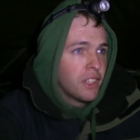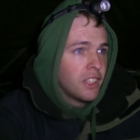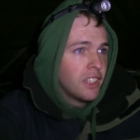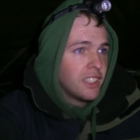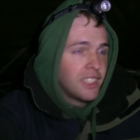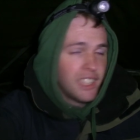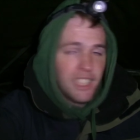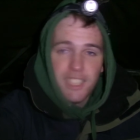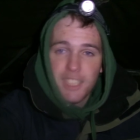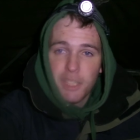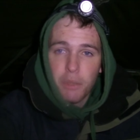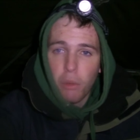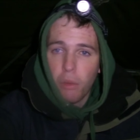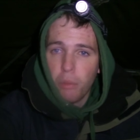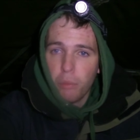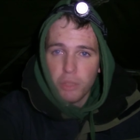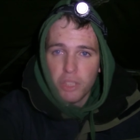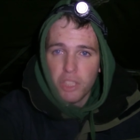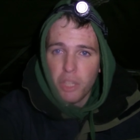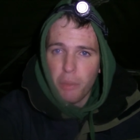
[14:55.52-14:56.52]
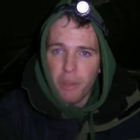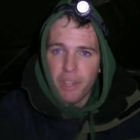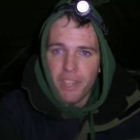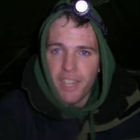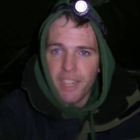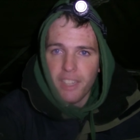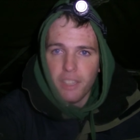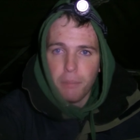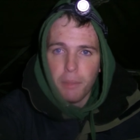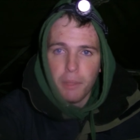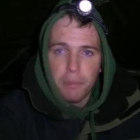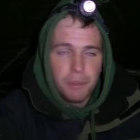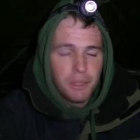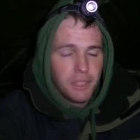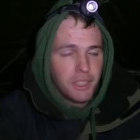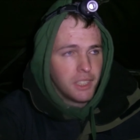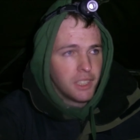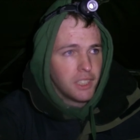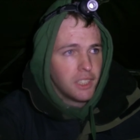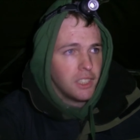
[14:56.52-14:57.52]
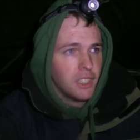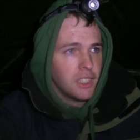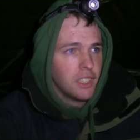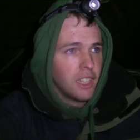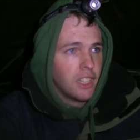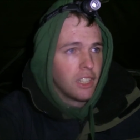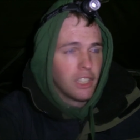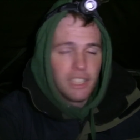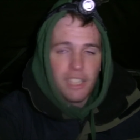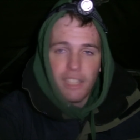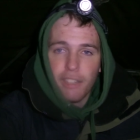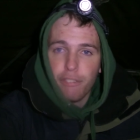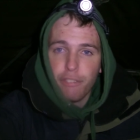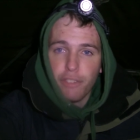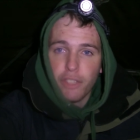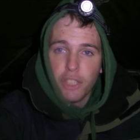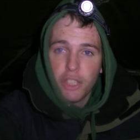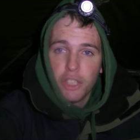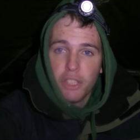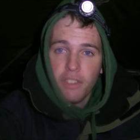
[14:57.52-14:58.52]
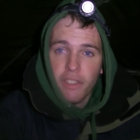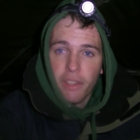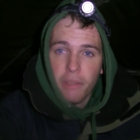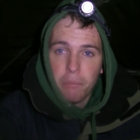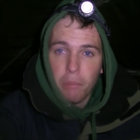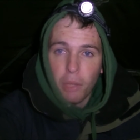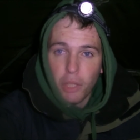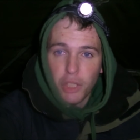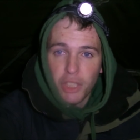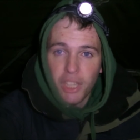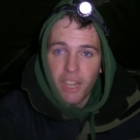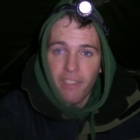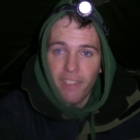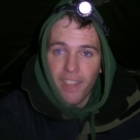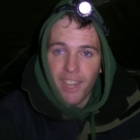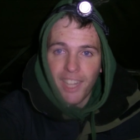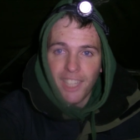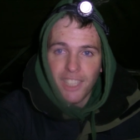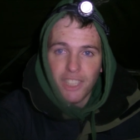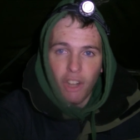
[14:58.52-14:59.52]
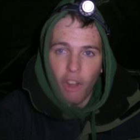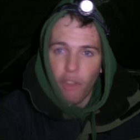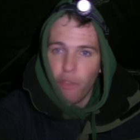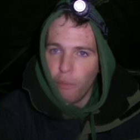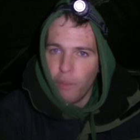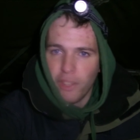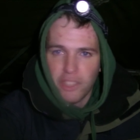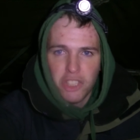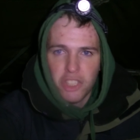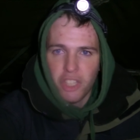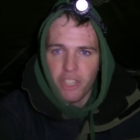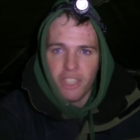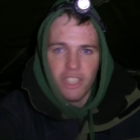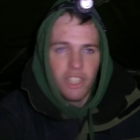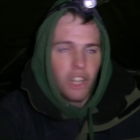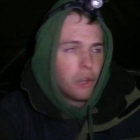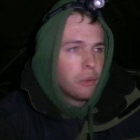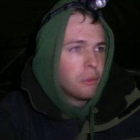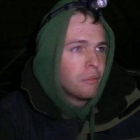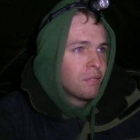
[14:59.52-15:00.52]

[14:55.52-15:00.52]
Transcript: DT1 was nowhere near the PP60s, and I could hear fish washing out there last night. I thought, that's got to go.